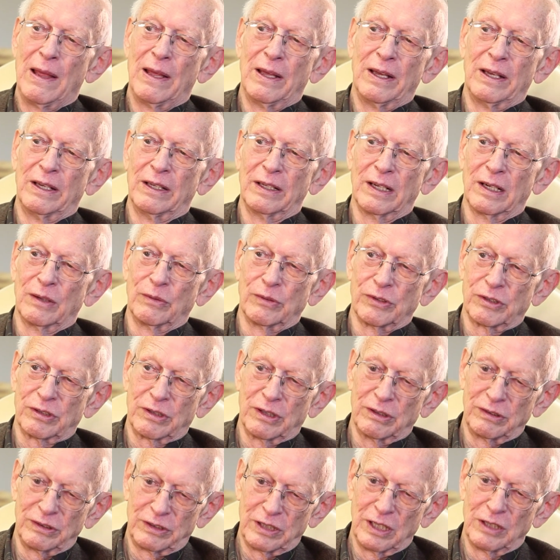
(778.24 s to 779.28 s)
And I was
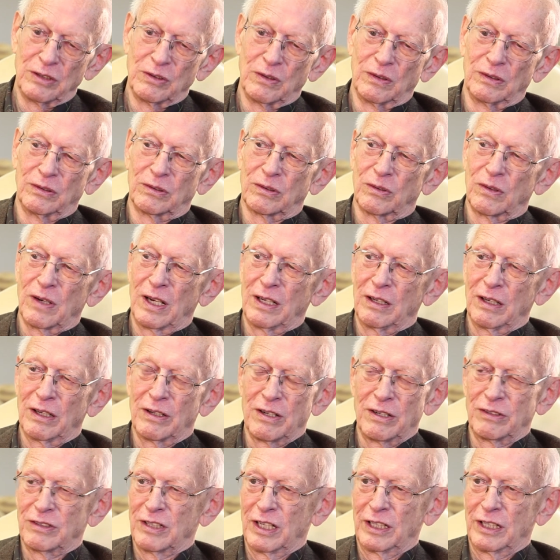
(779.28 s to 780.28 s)
continuing to write letters.